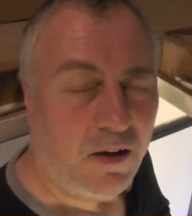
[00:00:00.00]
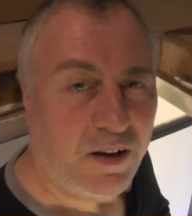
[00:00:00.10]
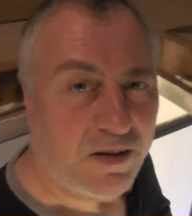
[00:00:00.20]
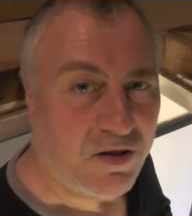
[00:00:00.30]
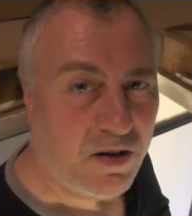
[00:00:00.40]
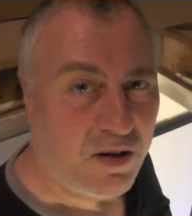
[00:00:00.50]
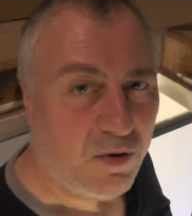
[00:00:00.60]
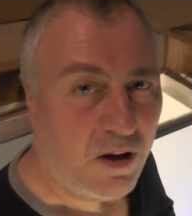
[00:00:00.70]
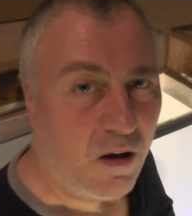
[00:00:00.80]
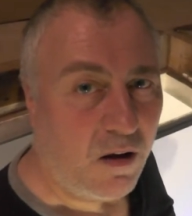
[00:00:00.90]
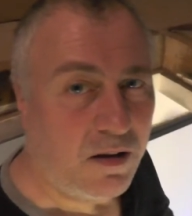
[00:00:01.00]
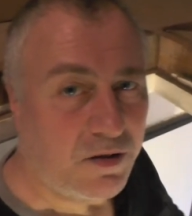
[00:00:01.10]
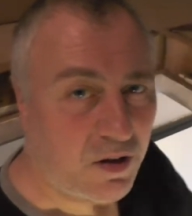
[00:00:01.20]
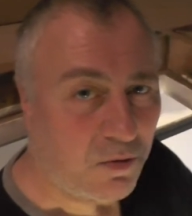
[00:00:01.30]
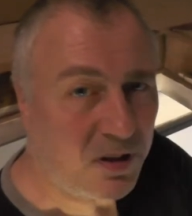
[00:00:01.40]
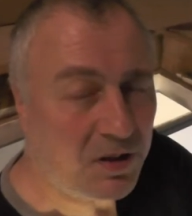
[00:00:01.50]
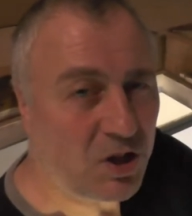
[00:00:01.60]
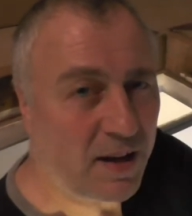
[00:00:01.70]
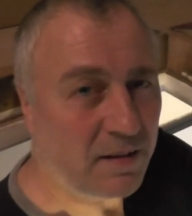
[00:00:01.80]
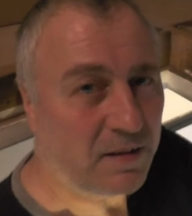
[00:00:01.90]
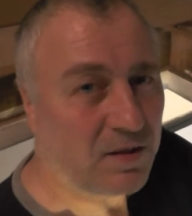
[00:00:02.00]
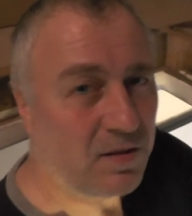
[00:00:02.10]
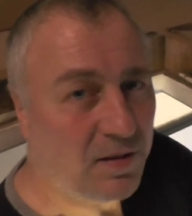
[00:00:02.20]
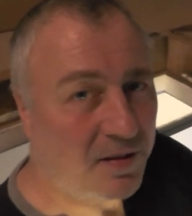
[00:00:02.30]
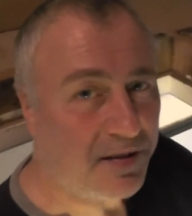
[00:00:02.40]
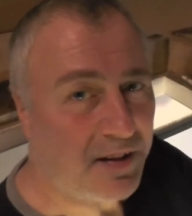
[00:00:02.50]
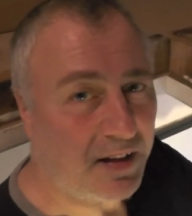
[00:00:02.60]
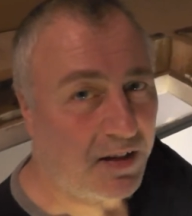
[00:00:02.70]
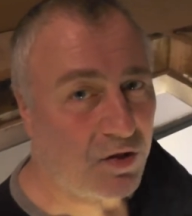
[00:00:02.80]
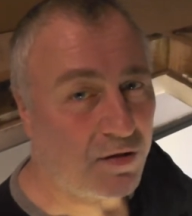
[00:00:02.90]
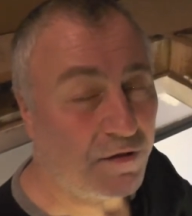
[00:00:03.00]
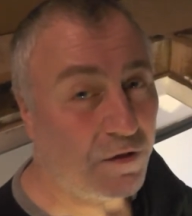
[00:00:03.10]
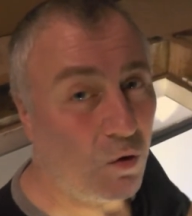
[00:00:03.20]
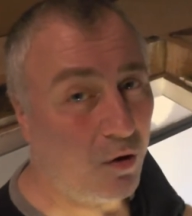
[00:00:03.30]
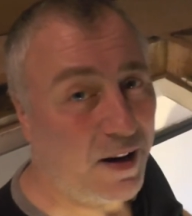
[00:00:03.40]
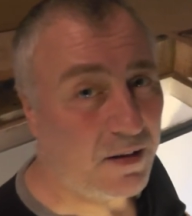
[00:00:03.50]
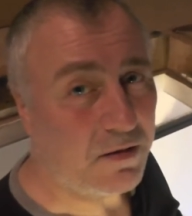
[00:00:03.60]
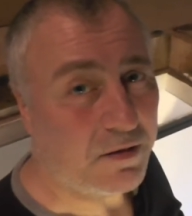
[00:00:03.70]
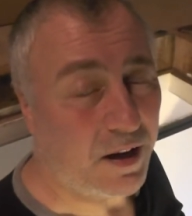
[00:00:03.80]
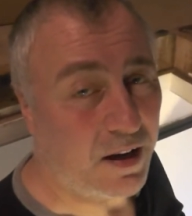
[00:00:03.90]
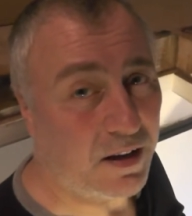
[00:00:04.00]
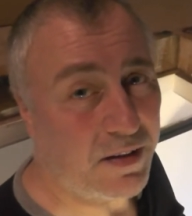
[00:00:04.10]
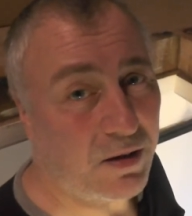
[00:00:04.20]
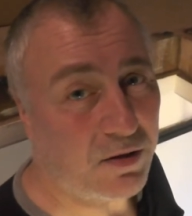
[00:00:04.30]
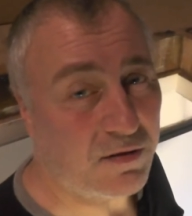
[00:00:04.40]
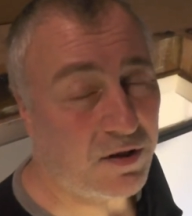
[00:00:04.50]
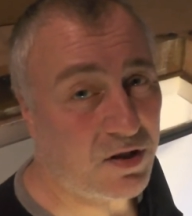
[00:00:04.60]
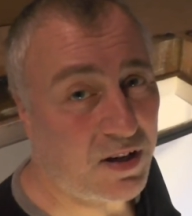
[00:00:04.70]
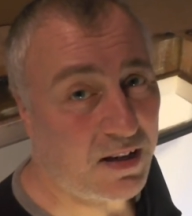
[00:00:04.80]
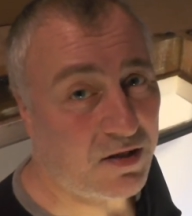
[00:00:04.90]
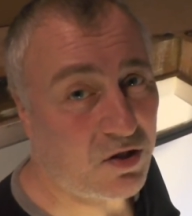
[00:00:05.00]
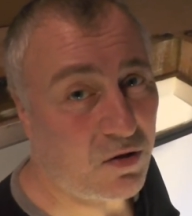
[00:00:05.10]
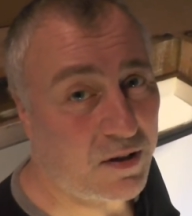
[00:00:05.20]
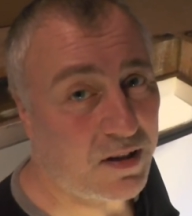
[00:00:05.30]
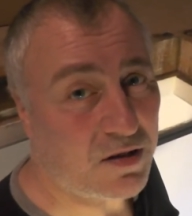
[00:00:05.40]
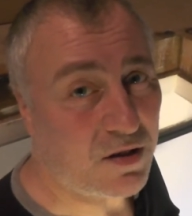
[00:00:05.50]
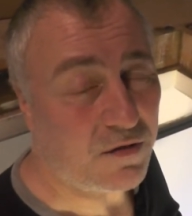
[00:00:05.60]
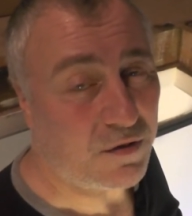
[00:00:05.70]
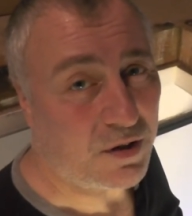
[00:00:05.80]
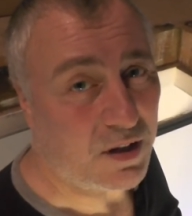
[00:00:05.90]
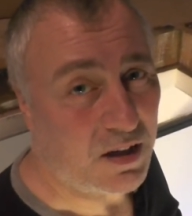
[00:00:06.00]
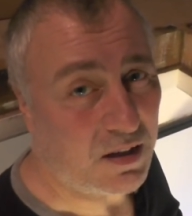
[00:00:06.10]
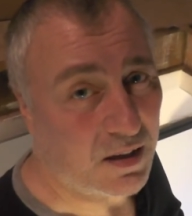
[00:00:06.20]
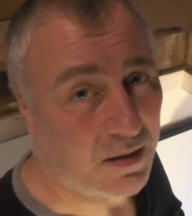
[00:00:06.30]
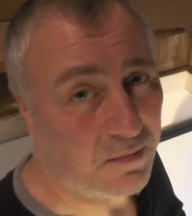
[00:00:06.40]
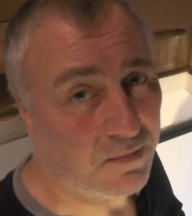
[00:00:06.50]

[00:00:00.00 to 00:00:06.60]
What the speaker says: Okay, so here we are. So we're going to check the thickness of the floor now. That will give us our size for the,